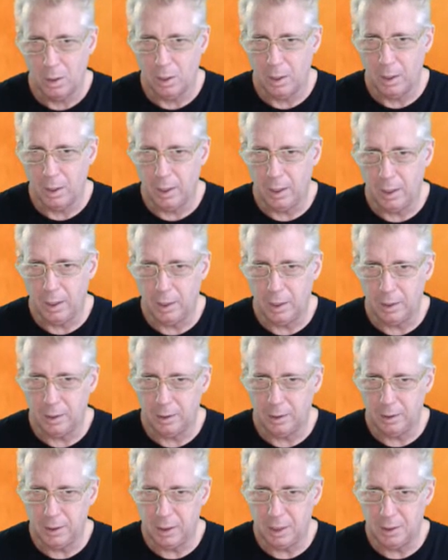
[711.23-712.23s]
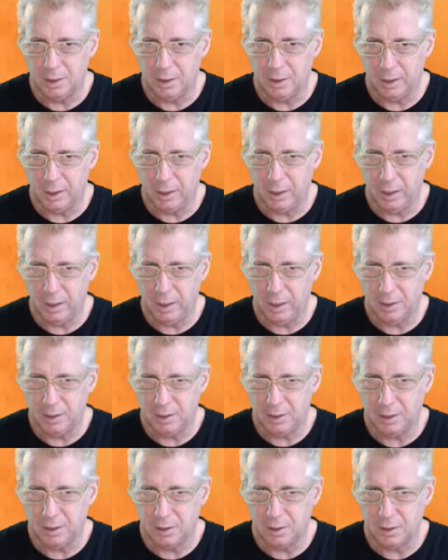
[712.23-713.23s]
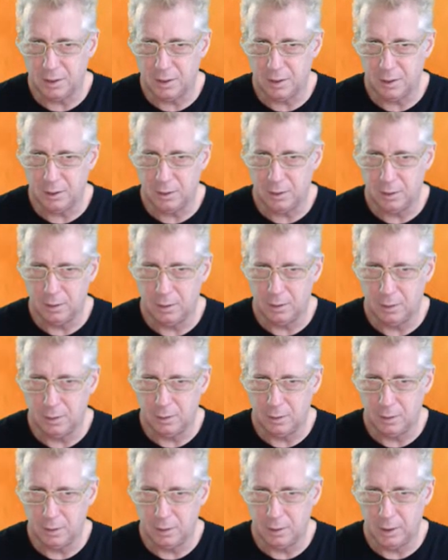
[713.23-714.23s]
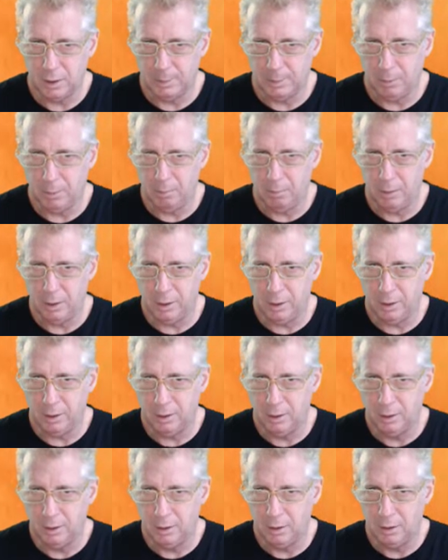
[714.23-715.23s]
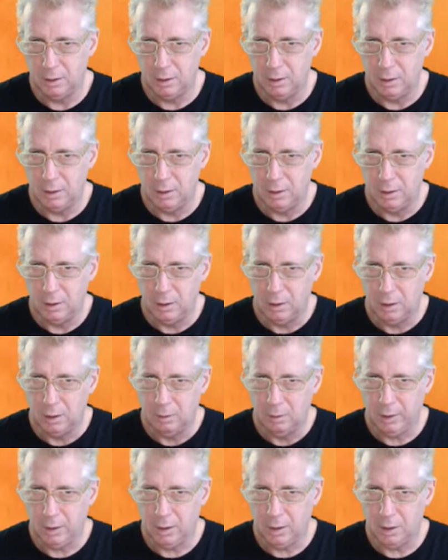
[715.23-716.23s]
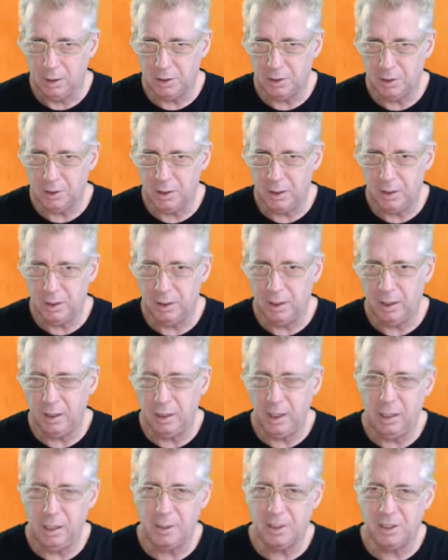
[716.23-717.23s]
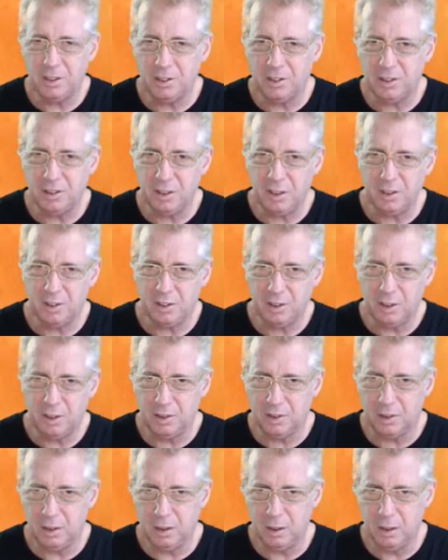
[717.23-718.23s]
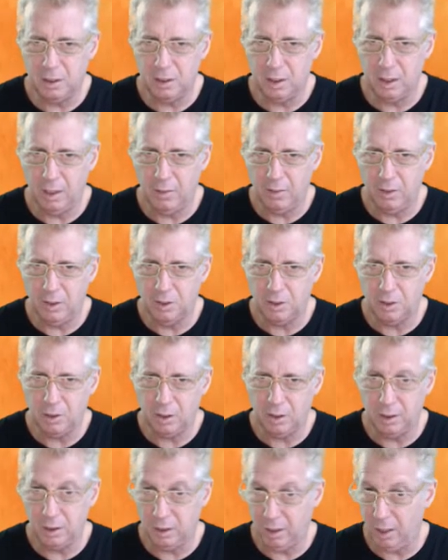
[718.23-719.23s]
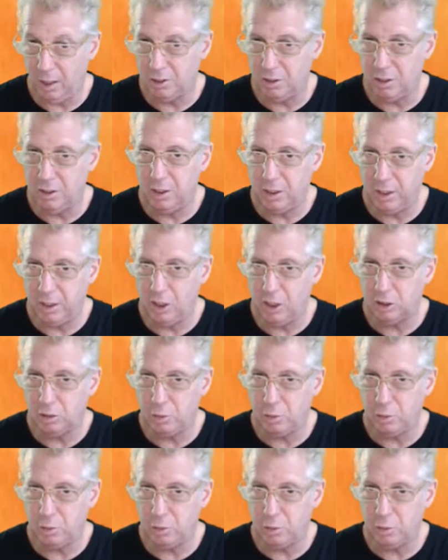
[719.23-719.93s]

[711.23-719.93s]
and just in case the bomber, because the enemy is how he used it. Actually he got